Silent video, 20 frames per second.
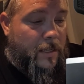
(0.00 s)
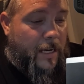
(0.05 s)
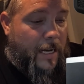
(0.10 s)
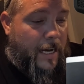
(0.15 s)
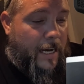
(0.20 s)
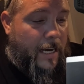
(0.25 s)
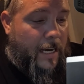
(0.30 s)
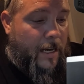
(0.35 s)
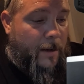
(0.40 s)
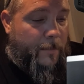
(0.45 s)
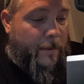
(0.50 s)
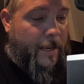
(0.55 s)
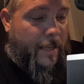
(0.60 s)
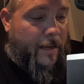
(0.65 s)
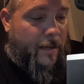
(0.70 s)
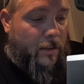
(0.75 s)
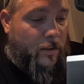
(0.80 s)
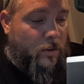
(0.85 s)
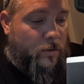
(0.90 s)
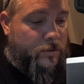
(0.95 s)

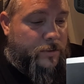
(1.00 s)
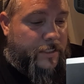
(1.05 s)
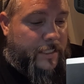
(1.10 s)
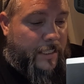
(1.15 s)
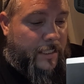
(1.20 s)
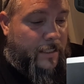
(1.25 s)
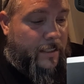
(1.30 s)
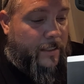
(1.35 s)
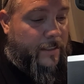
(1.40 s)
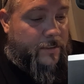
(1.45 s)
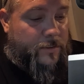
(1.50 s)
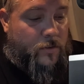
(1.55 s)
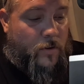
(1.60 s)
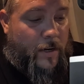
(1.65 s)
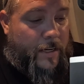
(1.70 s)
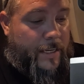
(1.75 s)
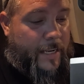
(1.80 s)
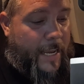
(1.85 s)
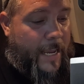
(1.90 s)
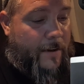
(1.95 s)
And a little skillet is
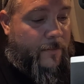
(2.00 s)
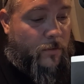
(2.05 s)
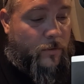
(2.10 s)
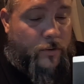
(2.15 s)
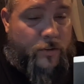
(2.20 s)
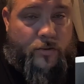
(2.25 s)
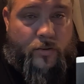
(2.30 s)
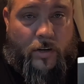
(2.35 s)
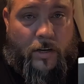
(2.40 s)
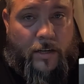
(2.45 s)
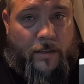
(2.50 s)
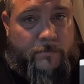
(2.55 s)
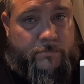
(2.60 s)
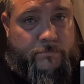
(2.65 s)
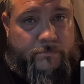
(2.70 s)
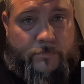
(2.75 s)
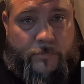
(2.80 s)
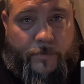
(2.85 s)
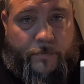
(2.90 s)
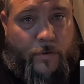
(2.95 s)
great to have on the truck.
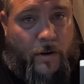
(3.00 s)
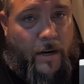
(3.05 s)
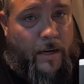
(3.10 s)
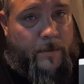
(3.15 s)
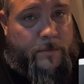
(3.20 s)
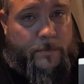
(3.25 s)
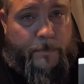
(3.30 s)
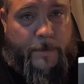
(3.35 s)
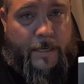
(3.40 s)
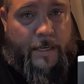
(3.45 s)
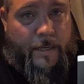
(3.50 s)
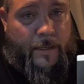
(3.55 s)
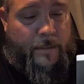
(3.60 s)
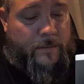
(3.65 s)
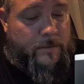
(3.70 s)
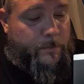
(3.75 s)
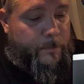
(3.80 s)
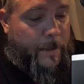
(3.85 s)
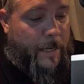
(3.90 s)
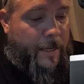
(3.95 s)
You can fry up some
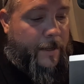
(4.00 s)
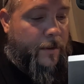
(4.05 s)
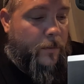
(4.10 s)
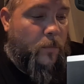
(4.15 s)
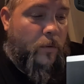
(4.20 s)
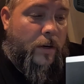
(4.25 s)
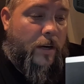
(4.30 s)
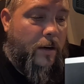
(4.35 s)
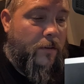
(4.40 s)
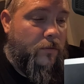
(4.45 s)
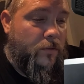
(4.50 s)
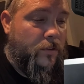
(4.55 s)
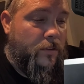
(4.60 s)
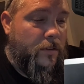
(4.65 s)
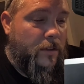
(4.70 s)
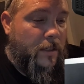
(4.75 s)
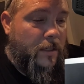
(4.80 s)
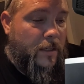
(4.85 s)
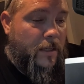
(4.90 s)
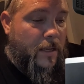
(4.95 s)
eggs, some bacon, whatever.
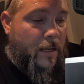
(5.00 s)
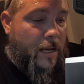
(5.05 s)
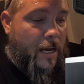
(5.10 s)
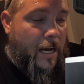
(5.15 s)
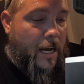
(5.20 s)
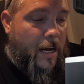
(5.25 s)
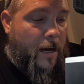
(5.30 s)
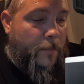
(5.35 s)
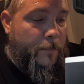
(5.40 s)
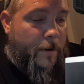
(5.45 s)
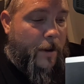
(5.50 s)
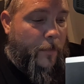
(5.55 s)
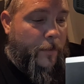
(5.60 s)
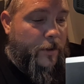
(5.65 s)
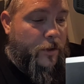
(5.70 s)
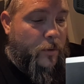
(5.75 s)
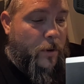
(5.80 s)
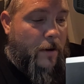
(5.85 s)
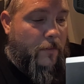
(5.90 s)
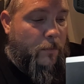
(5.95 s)
Now we
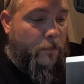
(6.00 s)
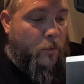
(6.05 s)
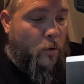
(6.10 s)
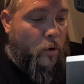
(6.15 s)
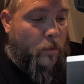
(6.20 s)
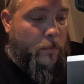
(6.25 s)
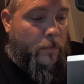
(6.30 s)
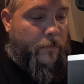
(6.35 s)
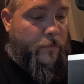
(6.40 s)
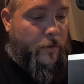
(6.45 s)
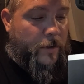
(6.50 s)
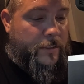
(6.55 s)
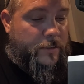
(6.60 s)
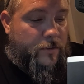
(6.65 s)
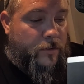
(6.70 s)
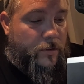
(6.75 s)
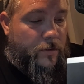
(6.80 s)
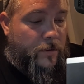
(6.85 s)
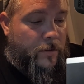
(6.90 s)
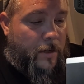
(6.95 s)
do have a portable
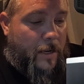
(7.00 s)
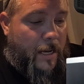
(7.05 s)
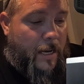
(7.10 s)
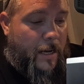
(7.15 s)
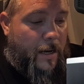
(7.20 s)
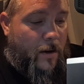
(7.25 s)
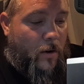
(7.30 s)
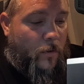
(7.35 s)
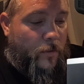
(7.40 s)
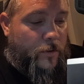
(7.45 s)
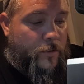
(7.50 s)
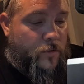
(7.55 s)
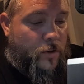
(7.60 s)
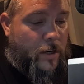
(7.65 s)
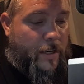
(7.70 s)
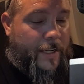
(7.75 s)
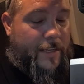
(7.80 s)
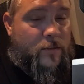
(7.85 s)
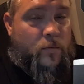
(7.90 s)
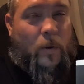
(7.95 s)
freezer on the
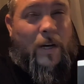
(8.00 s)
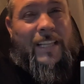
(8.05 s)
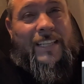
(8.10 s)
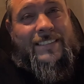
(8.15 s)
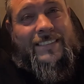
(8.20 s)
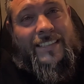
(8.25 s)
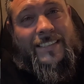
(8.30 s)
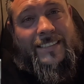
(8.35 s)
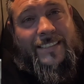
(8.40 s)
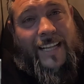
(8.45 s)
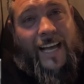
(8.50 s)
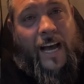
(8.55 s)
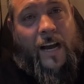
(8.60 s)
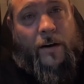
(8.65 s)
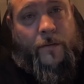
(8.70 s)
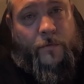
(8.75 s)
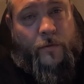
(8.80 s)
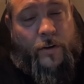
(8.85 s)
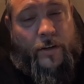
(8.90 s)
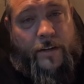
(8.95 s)
truck, as well as a
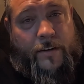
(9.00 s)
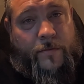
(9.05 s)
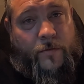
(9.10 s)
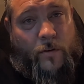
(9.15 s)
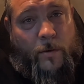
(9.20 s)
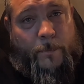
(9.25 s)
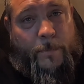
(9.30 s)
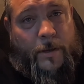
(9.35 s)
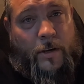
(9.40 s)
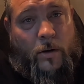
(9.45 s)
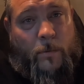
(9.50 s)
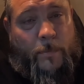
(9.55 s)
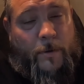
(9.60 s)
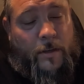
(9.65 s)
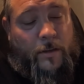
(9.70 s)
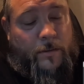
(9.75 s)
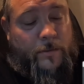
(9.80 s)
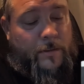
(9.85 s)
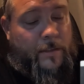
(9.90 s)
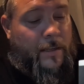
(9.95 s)
stock fridge from
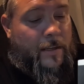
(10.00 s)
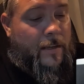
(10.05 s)
Peterbilt.